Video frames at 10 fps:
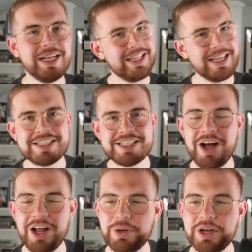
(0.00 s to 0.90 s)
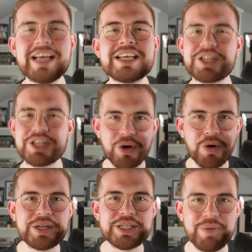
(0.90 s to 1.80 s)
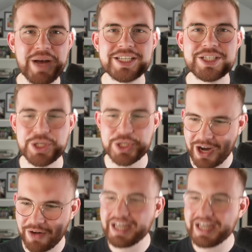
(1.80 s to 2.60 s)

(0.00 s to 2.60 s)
is a hard one. Let's just go with Sebastian, shall we?